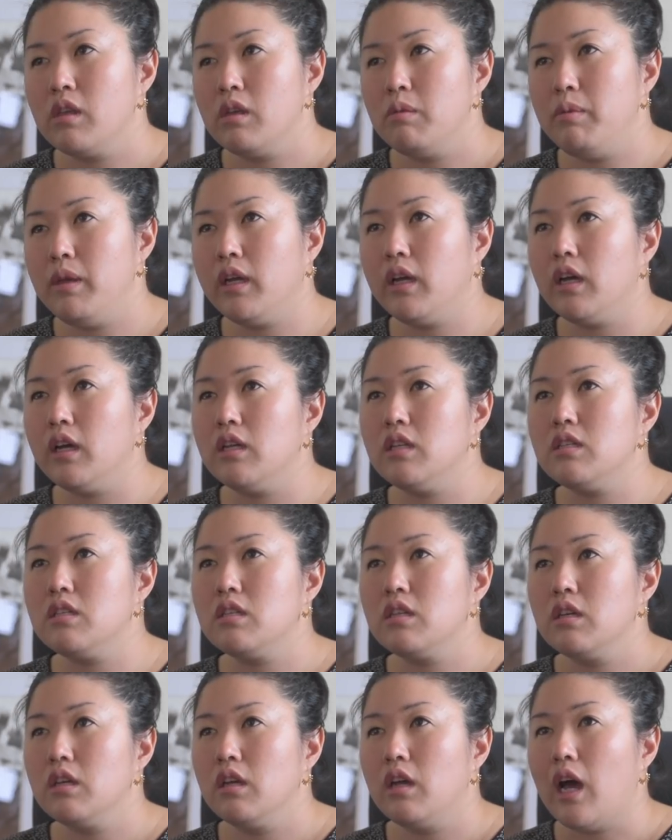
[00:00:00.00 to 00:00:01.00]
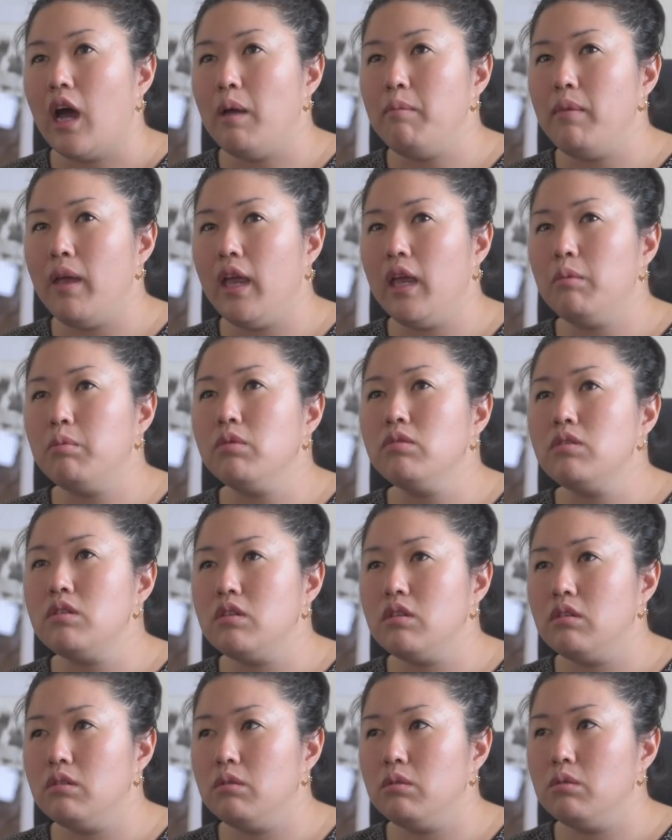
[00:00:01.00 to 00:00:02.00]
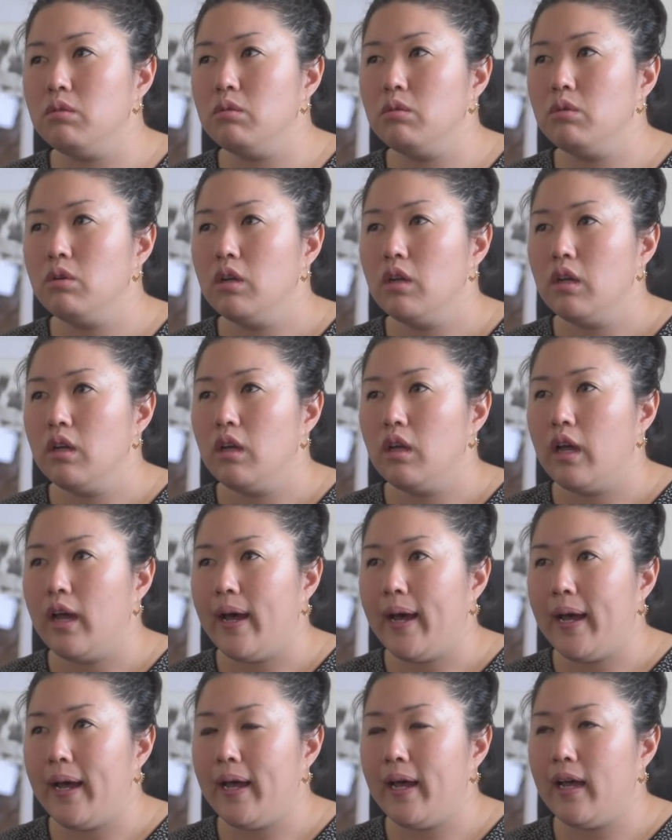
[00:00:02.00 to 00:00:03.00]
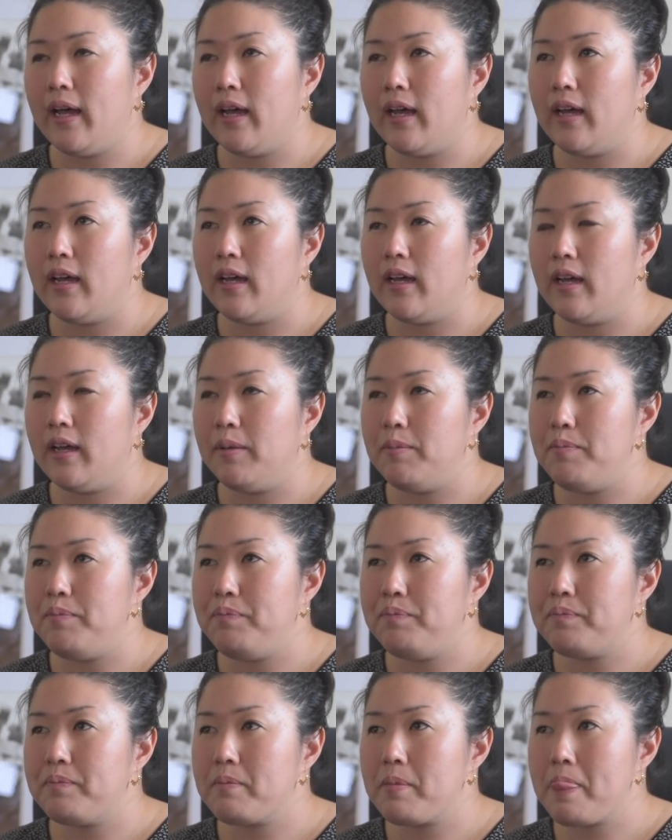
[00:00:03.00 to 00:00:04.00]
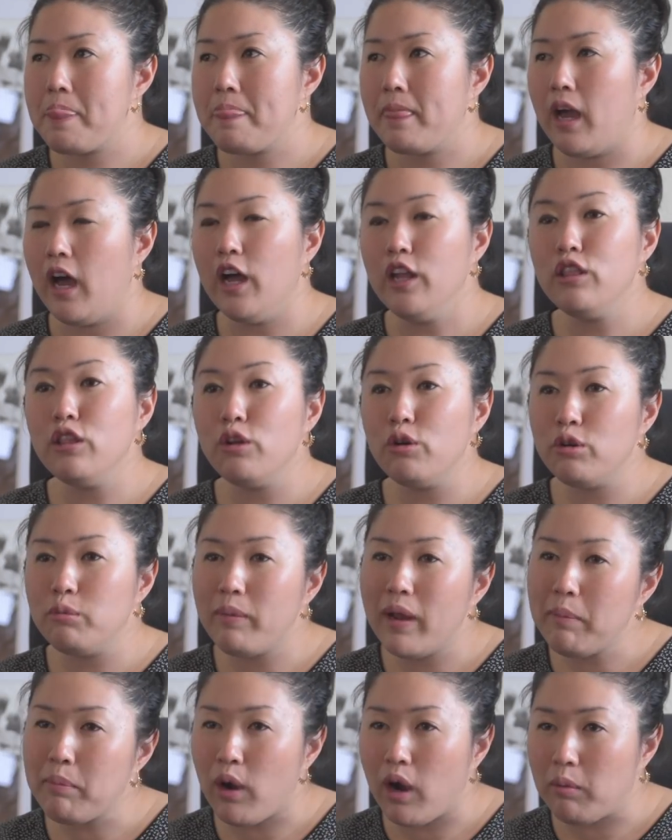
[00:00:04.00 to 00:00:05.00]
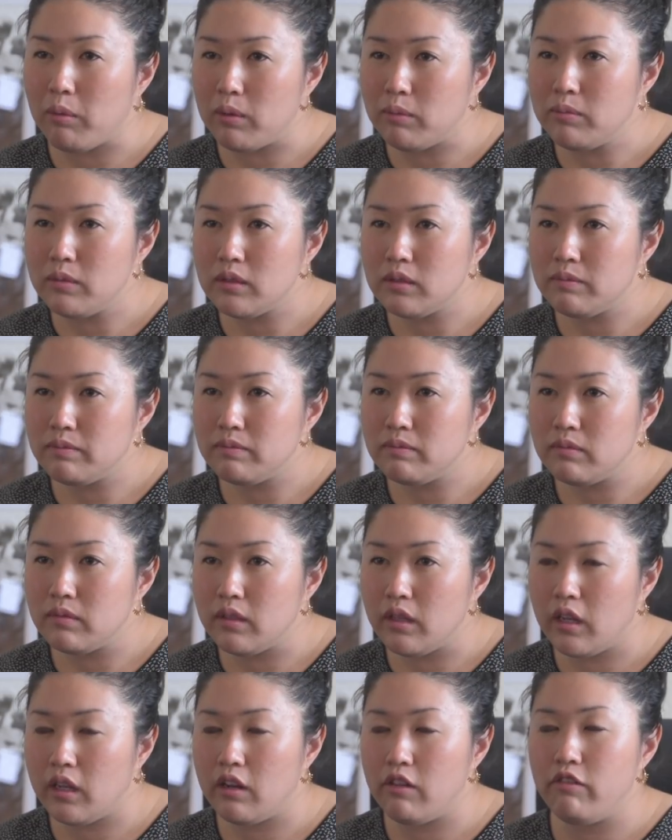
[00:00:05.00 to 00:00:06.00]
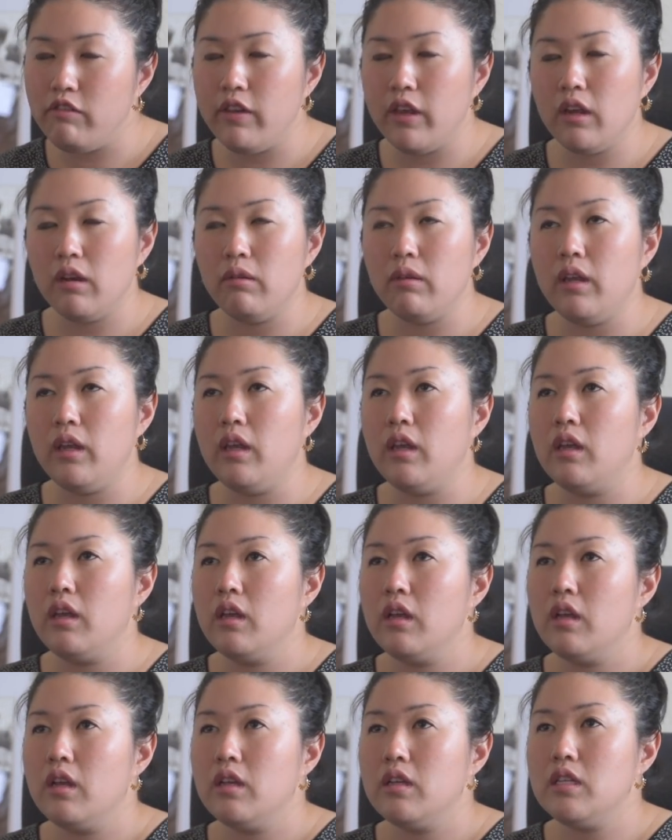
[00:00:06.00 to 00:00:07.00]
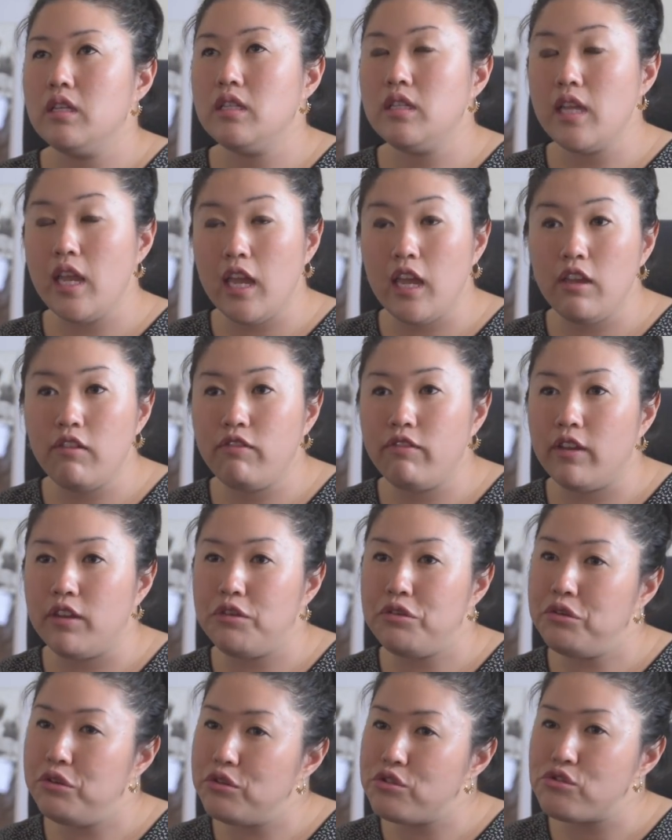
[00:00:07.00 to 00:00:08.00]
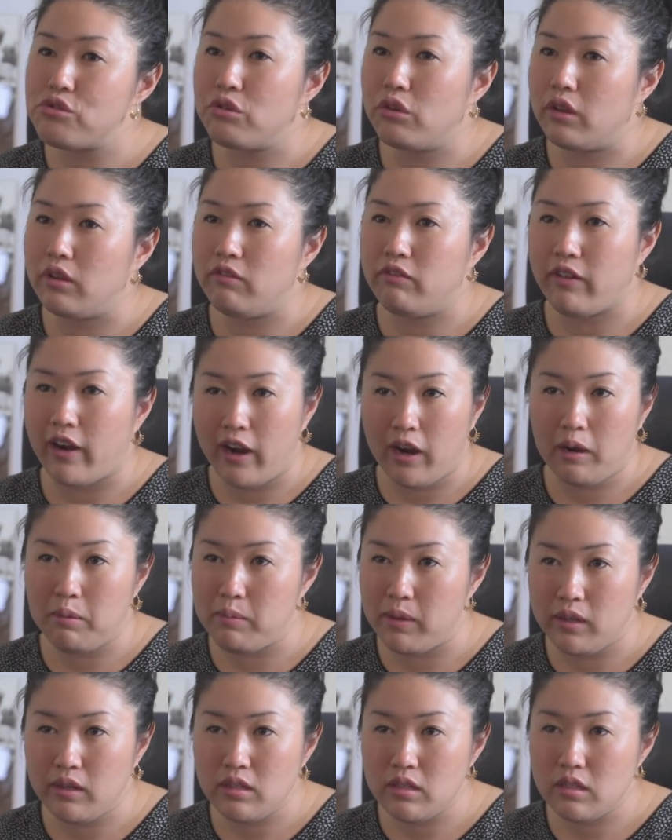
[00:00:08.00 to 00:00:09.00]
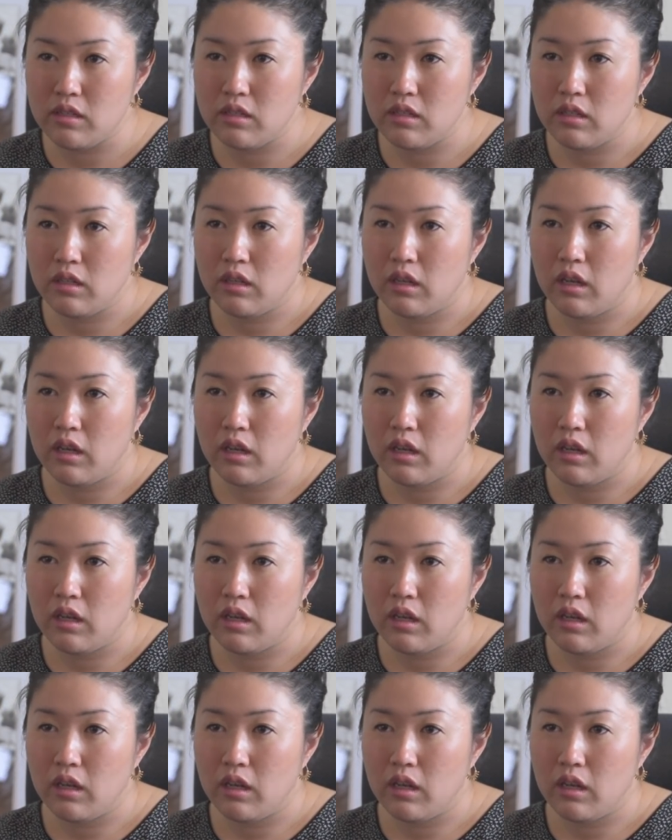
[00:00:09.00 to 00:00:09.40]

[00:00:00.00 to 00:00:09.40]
Because I'm able to unload my problems in a very safe and neutral environment